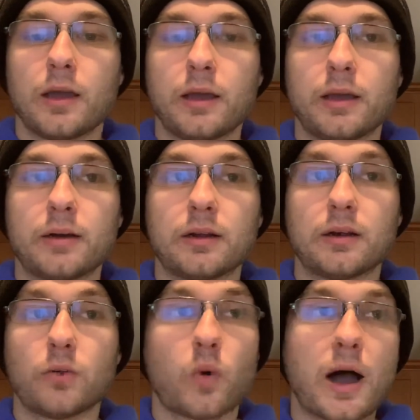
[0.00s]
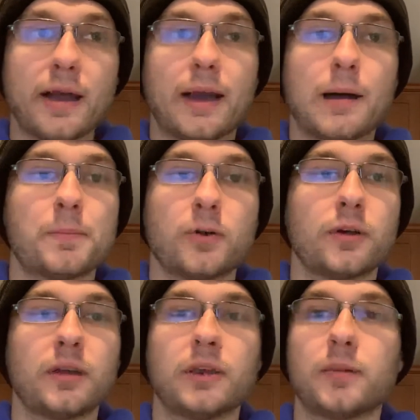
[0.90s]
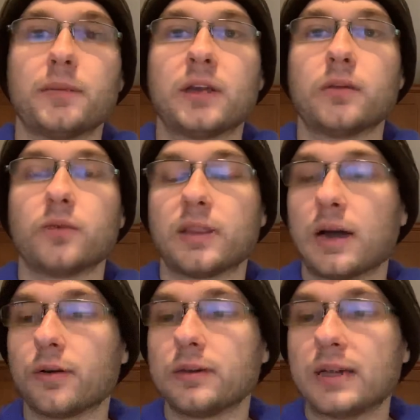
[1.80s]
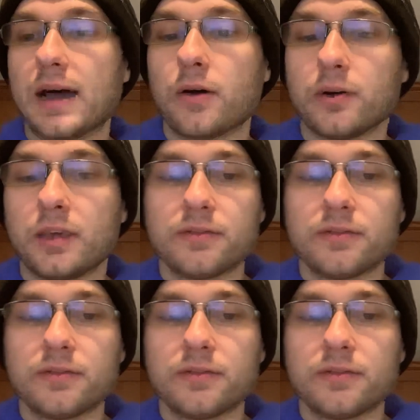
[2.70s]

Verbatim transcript: and uh, why I'm putting him in without a doubt,